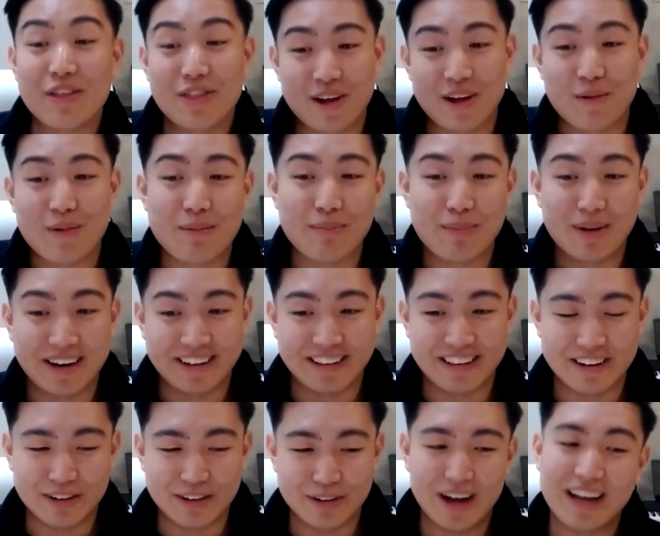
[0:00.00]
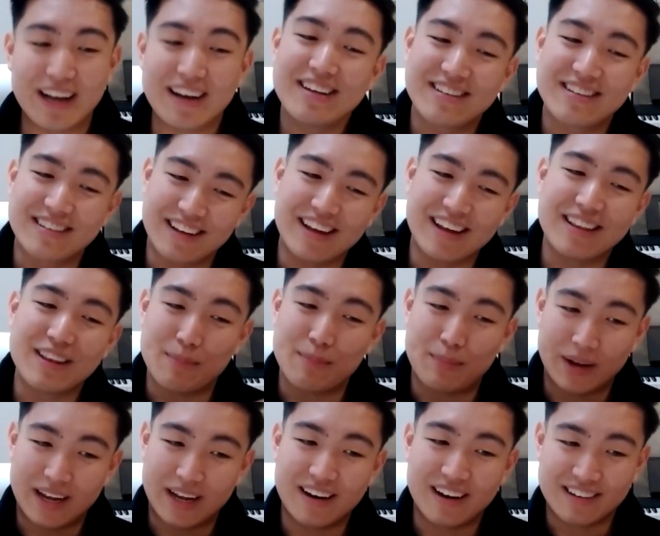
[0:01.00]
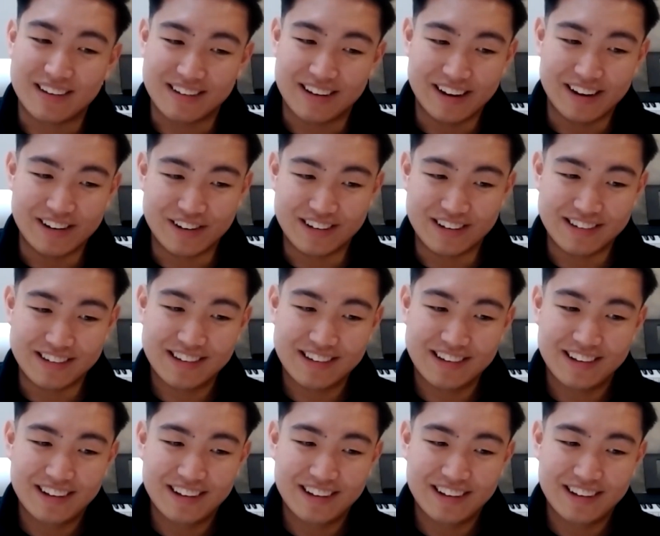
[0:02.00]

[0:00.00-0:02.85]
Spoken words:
think we're better than you, at least in the beginning stages,